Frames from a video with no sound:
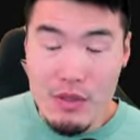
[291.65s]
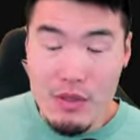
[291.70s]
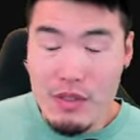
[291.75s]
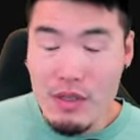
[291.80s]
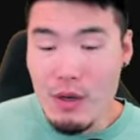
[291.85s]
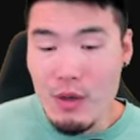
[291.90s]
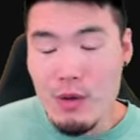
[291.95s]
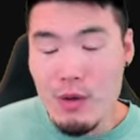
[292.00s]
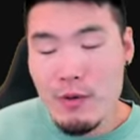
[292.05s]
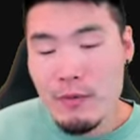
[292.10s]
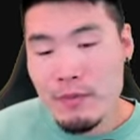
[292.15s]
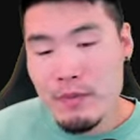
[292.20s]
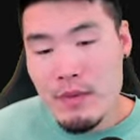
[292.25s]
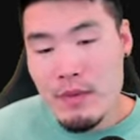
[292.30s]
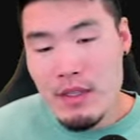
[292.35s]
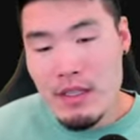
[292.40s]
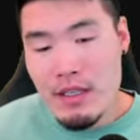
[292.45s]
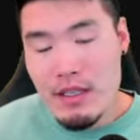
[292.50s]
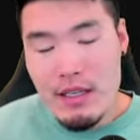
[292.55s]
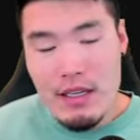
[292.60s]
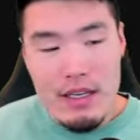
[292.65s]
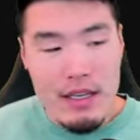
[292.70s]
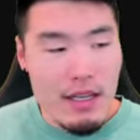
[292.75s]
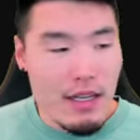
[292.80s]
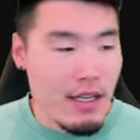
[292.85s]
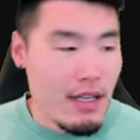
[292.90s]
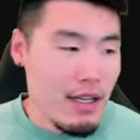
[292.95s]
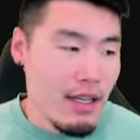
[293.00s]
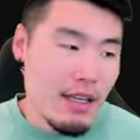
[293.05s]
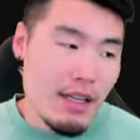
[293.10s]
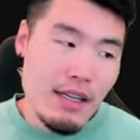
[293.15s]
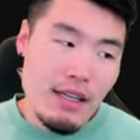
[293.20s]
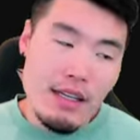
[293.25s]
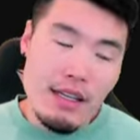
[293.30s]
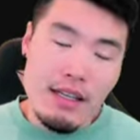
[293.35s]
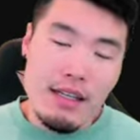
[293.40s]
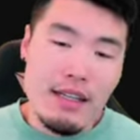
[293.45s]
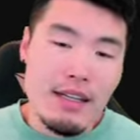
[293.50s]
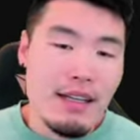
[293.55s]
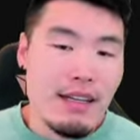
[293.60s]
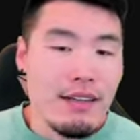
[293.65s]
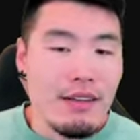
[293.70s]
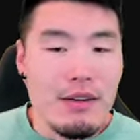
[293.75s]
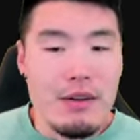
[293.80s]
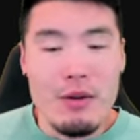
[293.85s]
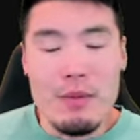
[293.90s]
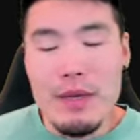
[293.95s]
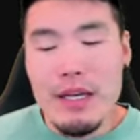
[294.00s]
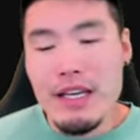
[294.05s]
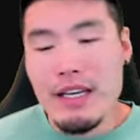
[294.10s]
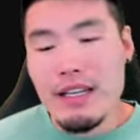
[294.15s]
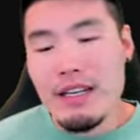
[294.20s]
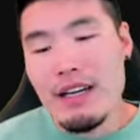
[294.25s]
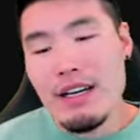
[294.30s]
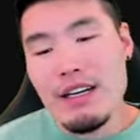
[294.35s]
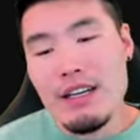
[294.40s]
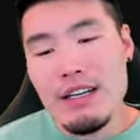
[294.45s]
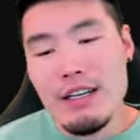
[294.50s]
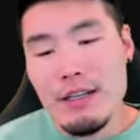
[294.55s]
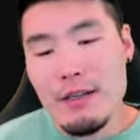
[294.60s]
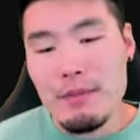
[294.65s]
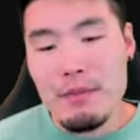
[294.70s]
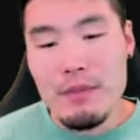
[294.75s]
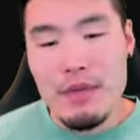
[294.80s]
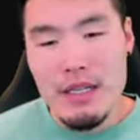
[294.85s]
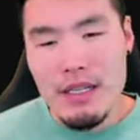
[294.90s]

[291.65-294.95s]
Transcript: So I don't know, man. Um